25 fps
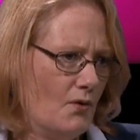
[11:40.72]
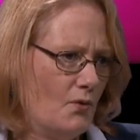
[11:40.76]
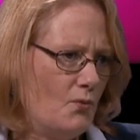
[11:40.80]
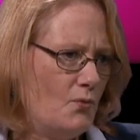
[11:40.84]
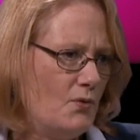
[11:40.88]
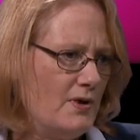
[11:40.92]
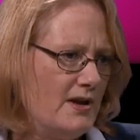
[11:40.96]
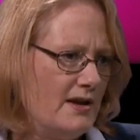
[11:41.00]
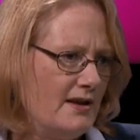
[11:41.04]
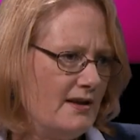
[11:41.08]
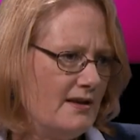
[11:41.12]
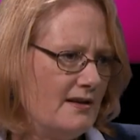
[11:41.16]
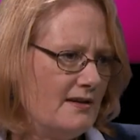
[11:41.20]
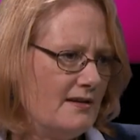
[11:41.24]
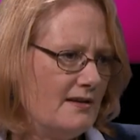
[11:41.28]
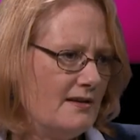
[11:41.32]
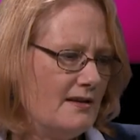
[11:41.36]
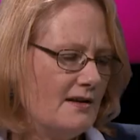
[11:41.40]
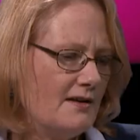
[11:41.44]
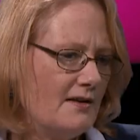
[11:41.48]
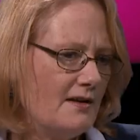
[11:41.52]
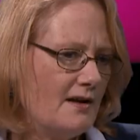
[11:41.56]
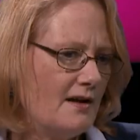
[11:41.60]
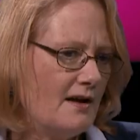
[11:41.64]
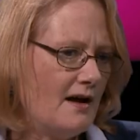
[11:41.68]

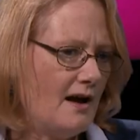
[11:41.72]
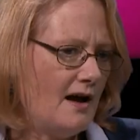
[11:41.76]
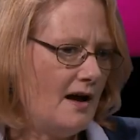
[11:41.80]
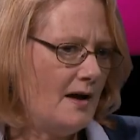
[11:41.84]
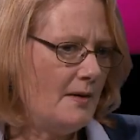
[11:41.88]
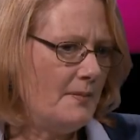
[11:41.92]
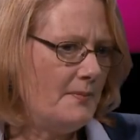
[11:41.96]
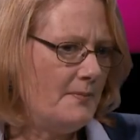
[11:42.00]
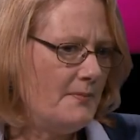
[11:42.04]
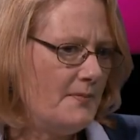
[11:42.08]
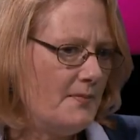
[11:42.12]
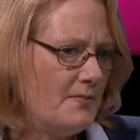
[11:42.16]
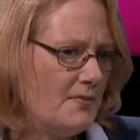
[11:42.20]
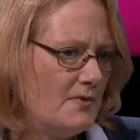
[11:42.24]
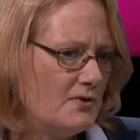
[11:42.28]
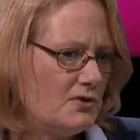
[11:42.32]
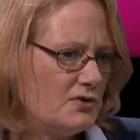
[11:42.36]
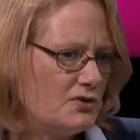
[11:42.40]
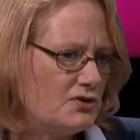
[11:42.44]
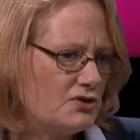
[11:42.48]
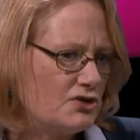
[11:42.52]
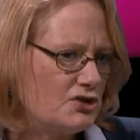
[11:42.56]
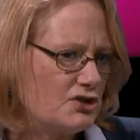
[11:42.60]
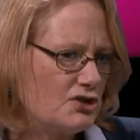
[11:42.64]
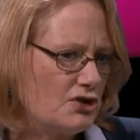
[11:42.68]
We
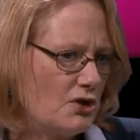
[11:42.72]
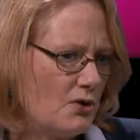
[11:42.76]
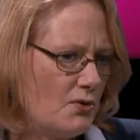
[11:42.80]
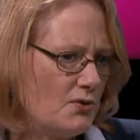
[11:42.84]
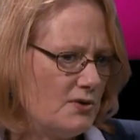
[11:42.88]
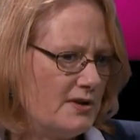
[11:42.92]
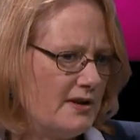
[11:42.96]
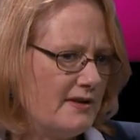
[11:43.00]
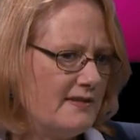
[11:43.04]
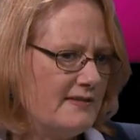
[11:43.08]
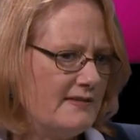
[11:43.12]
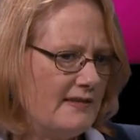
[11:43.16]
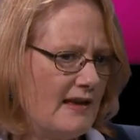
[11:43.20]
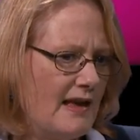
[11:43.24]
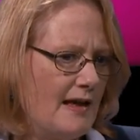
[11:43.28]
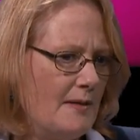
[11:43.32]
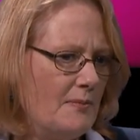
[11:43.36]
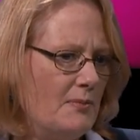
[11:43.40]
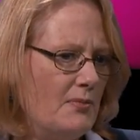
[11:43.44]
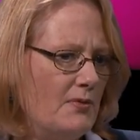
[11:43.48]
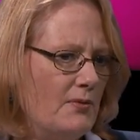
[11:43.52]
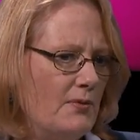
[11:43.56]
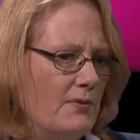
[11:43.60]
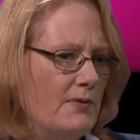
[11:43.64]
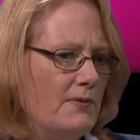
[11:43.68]
showed
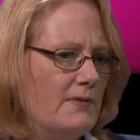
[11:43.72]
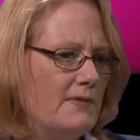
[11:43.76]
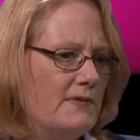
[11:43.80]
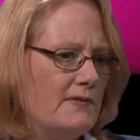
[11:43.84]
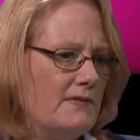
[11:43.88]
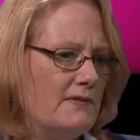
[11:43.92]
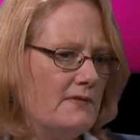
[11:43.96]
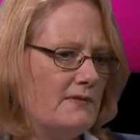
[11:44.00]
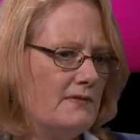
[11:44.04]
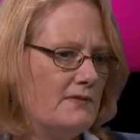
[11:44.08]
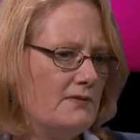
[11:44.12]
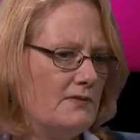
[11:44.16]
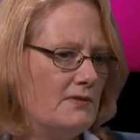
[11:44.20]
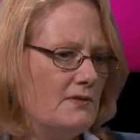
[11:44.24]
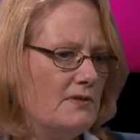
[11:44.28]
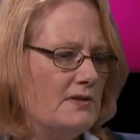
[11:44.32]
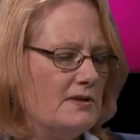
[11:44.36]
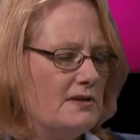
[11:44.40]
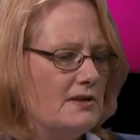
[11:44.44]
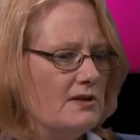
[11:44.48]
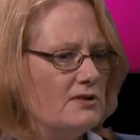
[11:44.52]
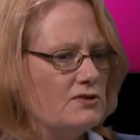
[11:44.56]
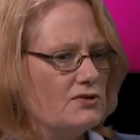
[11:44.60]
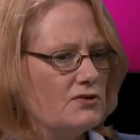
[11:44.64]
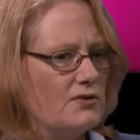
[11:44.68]
examples to the
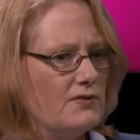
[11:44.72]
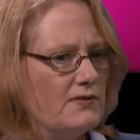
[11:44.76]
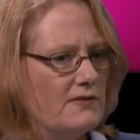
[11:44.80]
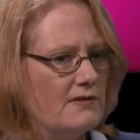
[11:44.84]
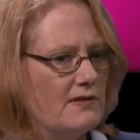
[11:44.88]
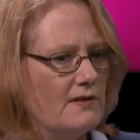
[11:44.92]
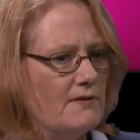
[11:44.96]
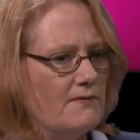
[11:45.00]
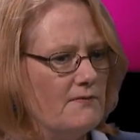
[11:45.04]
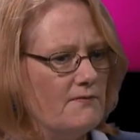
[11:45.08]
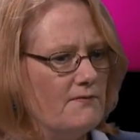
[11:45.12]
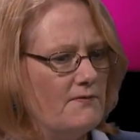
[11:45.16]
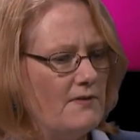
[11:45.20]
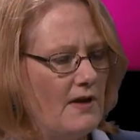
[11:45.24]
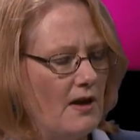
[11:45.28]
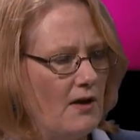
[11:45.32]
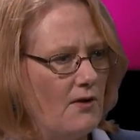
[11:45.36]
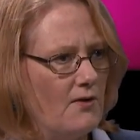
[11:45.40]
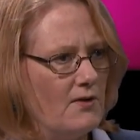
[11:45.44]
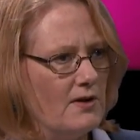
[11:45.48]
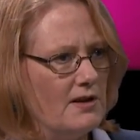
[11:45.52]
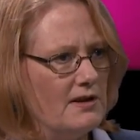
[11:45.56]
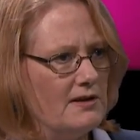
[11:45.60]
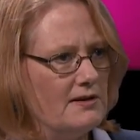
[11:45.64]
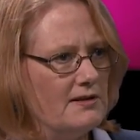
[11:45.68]
teachers that
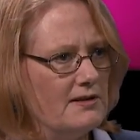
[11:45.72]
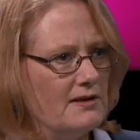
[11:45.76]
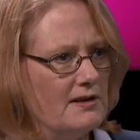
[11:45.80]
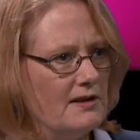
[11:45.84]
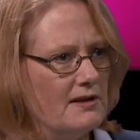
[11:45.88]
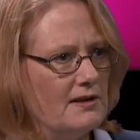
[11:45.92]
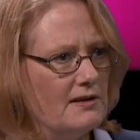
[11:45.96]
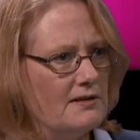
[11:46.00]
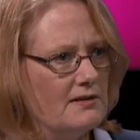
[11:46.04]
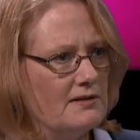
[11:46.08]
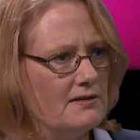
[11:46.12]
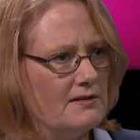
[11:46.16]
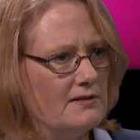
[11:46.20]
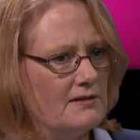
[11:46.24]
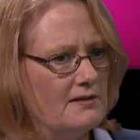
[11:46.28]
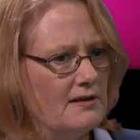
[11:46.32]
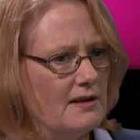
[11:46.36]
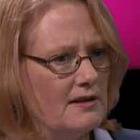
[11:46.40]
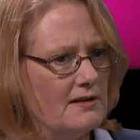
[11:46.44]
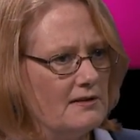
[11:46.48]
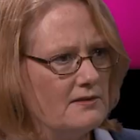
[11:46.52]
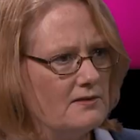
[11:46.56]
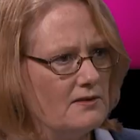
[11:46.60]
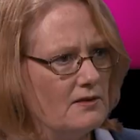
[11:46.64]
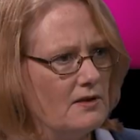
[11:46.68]
varied
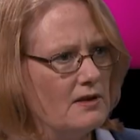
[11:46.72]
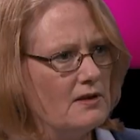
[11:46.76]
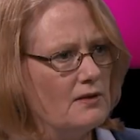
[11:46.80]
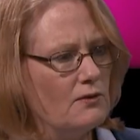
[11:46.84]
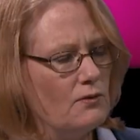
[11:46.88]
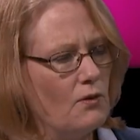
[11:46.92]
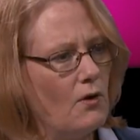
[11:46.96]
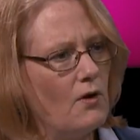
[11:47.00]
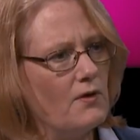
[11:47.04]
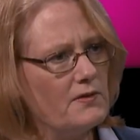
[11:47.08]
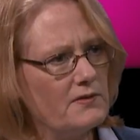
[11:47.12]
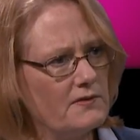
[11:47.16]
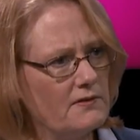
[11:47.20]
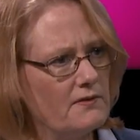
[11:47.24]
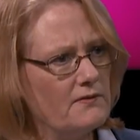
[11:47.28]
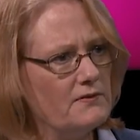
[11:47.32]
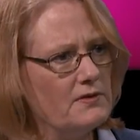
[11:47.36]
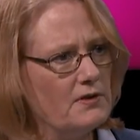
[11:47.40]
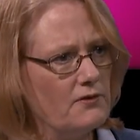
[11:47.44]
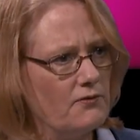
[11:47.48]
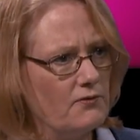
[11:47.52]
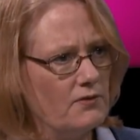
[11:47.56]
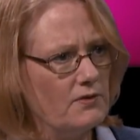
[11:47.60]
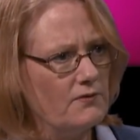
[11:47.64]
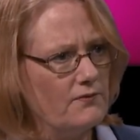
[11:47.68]
in lots of
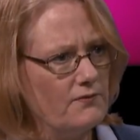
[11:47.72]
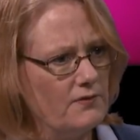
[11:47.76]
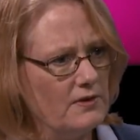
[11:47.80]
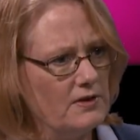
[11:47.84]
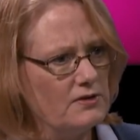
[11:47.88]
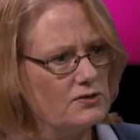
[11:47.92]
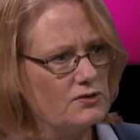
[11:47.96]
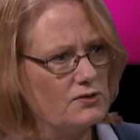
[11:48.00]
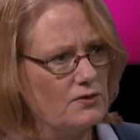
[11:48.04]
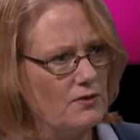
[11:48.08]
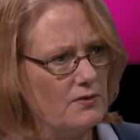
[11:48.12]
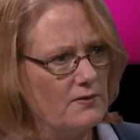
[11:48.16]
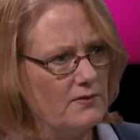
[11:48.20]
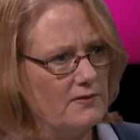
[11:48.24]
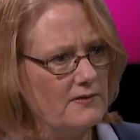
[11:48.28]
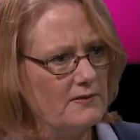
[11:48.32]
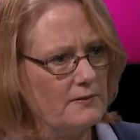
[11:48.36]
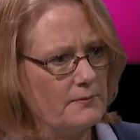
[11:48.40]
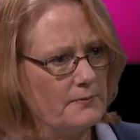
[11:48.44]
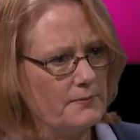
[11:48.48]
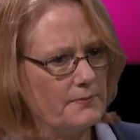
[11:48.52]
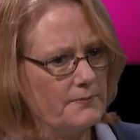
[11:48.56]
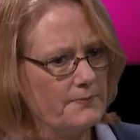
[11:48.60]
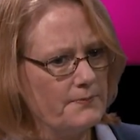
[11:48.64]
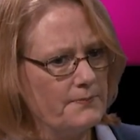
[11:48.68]
different features.